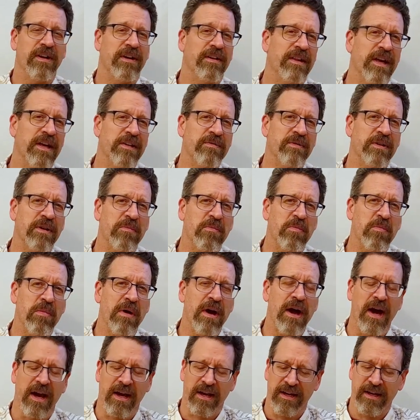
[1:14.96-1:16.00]
Thanks for coming
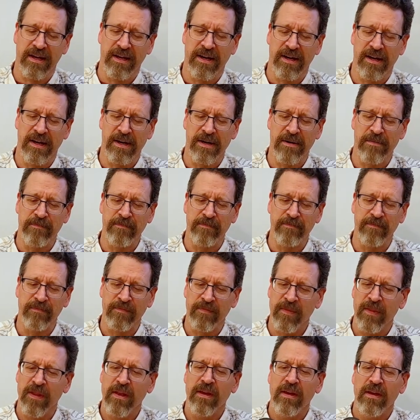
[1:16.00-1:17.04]
back. I
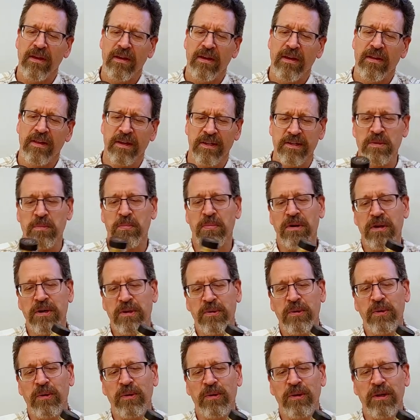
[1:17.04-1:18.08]
think it's a pretty
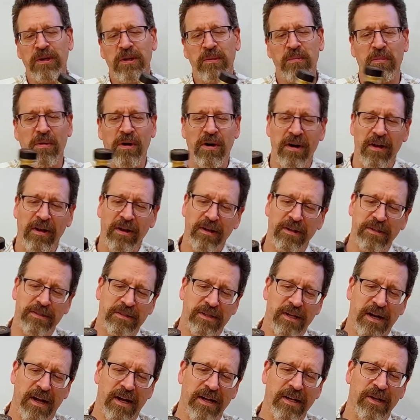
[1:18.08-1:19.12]
cool looking bottle. It's
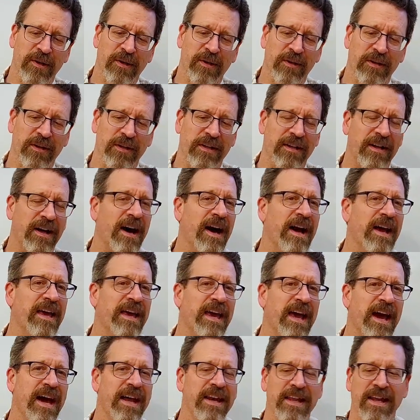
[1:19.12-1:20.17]
got, you know, a little eye
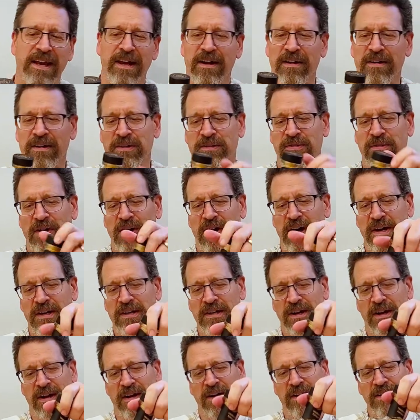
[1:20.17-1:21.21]
candy here to
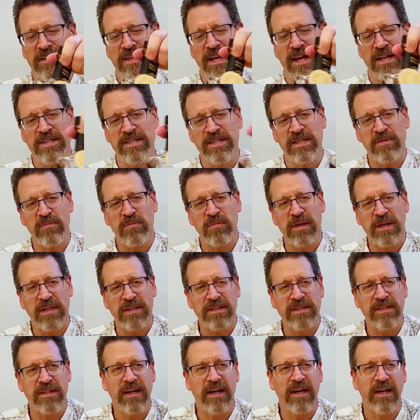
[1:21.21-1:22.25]
draw our attention,
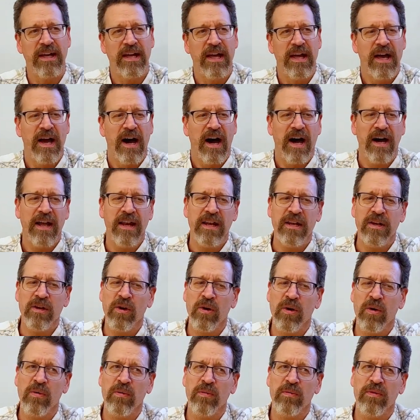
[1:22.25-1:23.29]
but I didn't
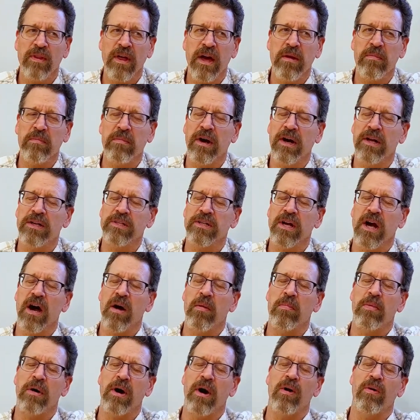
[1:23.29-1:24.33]
know that much
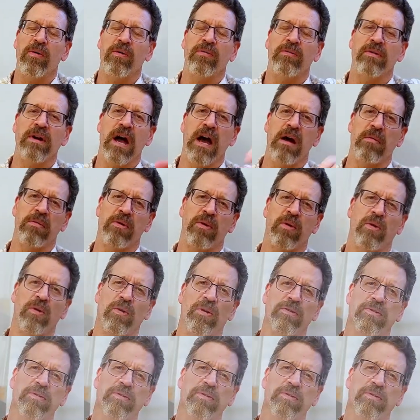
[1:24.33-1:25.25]
about Rabbit Hole.